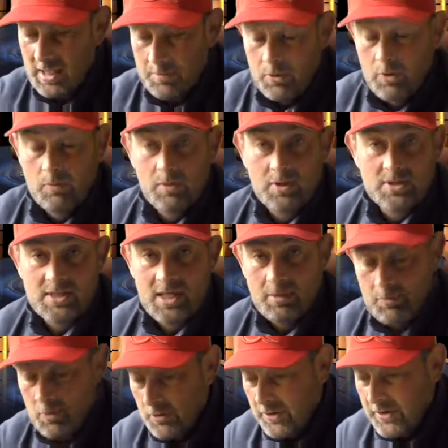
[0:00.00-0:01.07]
we'll
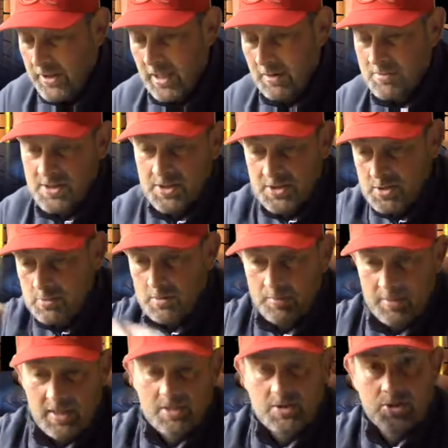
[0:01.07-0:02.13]
type all the names into a
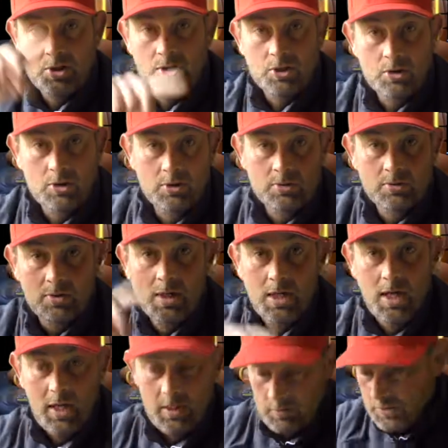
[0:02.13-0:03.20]
big circle
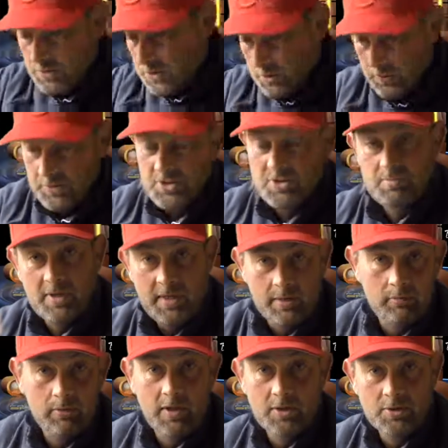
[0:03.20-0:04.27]
and we'll do the
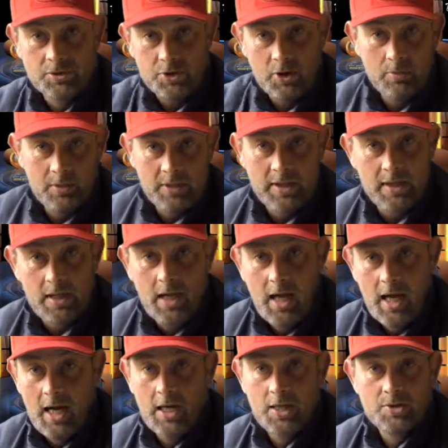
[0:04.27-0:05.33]
spinning wheel jobby,
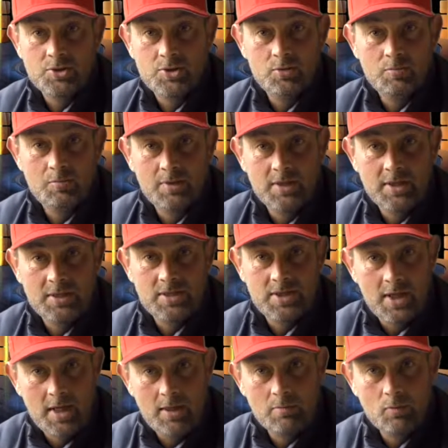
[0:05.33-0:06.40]
and somebody's
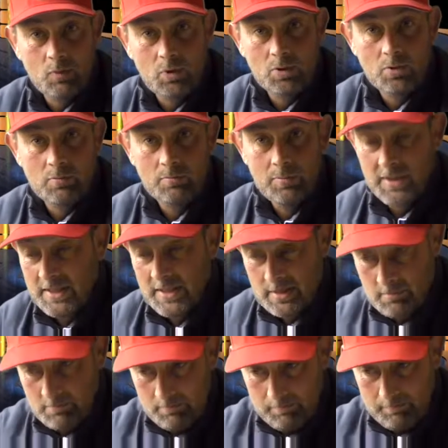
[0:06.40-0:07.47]
name will be
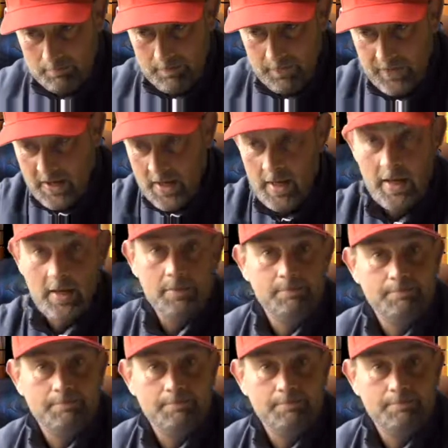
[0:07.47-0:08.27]
there.